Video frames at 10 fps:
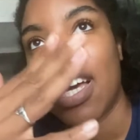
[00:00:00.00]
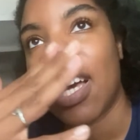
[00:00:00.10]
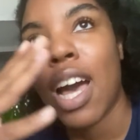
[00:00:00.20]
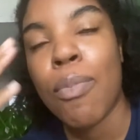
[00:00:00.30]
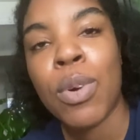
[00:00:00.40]

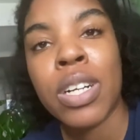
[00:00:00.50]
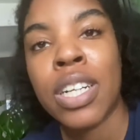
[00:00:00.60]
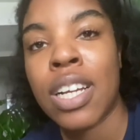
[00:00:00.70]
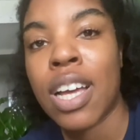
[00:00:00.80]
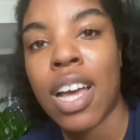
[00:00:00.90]
Got
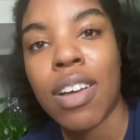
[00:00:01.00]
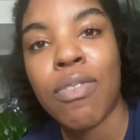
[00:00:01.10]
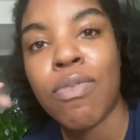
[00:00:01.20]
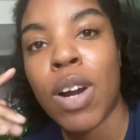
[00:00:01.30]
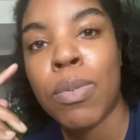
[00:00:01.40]
more
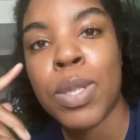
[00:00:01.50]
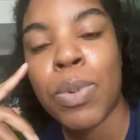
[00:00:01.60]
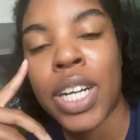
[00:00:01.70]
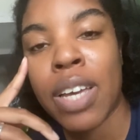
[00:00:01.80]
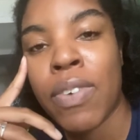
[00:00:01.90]
farmer's
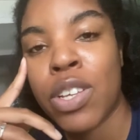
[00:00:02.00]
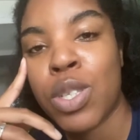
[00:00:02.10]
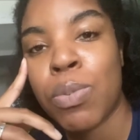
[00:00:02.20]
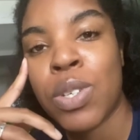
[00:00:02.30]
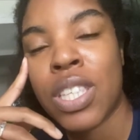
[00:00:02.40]
market
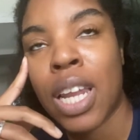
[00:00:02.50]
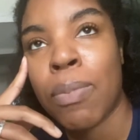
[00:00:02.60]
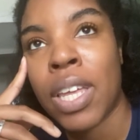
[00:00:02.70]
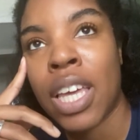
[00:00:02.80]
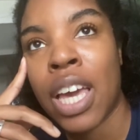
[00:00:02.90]
vegetables that
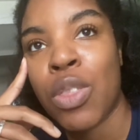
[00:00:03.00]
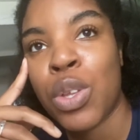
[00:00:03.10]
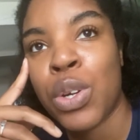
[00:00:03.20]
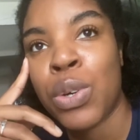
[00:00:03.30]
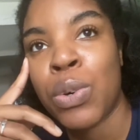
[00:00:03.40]
I'm gonna get
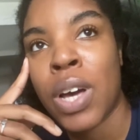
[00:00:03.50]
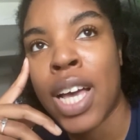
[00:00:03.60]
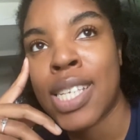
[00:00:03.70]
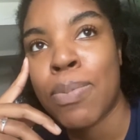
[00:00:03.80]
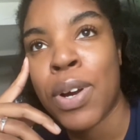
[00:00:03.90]
through
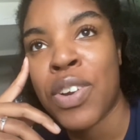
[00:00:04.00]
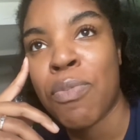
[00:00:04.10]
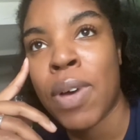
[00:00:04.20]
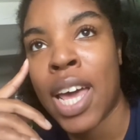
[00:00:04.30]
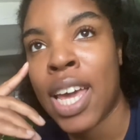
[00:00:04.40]
as part
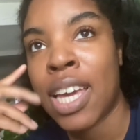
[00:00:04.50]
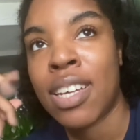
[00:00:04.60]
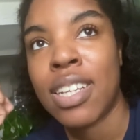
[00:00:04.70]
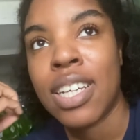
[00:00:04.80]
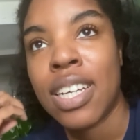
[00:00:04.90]
of my
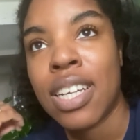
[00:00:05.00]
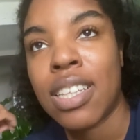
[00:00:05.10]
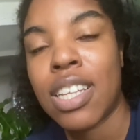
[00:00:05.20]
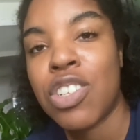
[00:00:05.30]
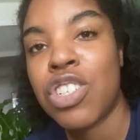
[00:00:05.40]

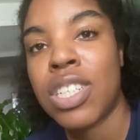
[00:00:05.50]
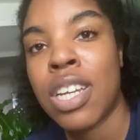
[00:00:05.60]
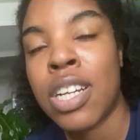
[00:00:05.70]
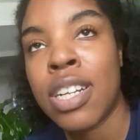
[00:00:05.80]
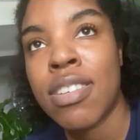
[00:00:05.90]
lunch and
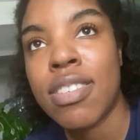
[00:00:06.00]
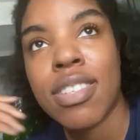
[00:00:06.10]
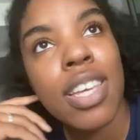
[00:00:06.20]
dinners,